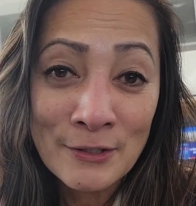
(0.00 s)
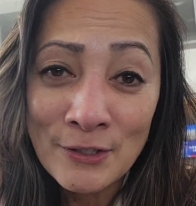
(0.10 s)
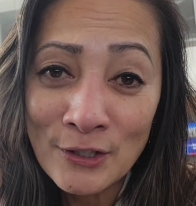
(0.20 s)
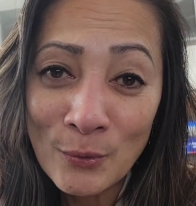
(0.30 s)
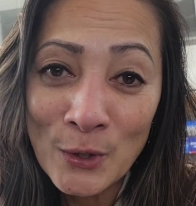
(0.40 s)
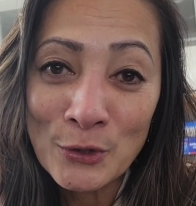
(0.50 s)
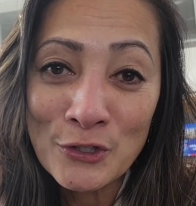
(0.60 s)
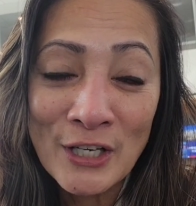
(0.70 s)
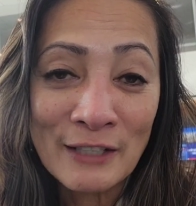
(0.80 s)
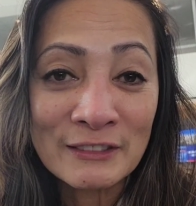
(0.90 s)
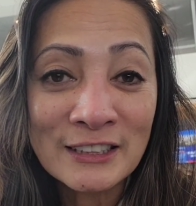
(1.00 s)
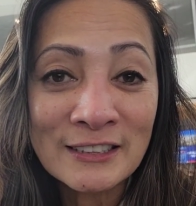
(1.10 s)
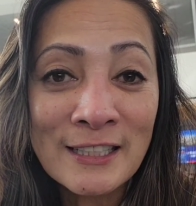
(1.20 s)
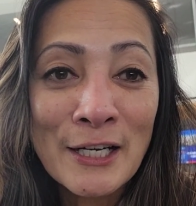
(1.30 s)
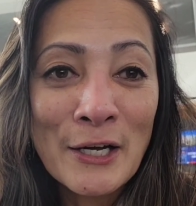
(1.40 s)
Because, you know, when you
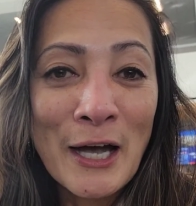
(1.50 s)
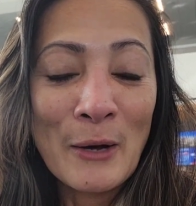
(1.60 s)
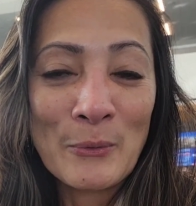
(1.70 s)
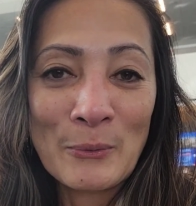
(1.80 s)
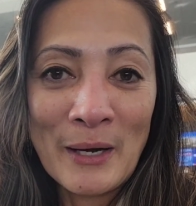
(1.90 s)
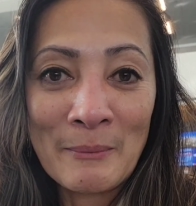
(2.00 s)
travel, I